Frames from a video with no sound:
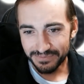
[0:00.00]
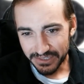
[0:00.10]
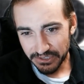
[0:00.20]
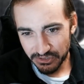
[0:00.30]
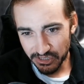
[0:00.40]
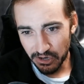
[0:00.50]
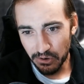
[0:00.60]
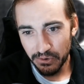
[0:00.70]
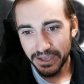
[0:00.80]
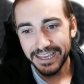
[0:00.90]

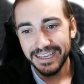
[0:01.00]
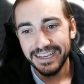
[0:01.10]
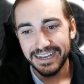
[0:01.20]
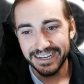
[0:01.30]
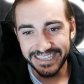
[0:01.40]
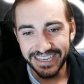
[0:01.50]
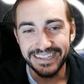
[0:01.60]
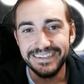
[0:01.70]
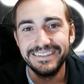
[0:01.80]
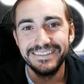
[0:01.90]
So,
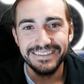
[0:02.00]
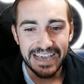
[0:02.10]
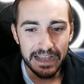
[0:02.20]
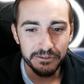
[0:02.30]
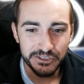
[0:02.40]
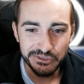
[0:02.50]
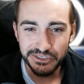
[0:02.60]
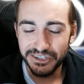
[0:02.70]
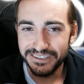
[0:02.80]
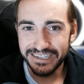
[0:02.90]
again, average
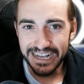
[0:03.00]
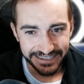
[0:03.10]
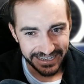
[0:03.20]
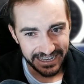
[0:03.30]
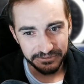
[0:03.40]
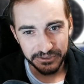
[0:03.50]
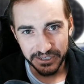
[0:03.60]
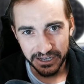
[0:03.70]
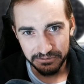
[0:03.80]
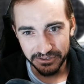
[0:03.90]
user not going to have
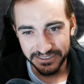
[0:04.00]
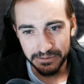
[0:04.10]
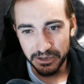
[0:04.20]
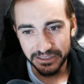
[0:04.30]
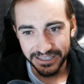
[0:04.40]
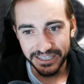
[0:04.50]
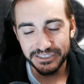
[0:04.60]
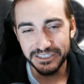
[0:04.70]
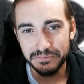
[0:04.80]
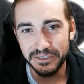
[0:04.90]
a fun time on Linux
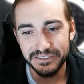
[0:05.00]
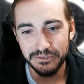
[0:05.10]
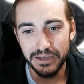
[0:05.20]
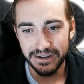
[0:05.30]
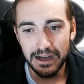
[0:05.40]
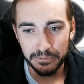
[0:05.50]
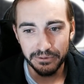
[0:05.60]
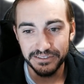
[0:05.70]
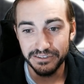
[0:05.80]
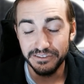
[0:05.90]
just because of the way it operates.